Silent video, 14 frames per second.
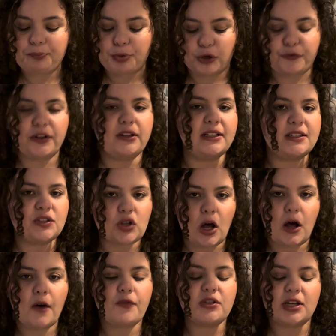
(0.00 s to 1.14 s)
perfectly
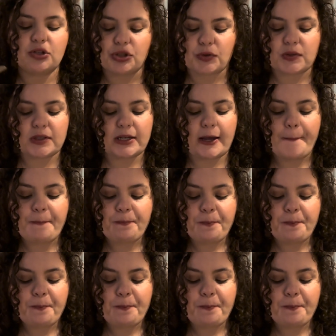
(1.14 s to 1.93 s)
soft and juicy.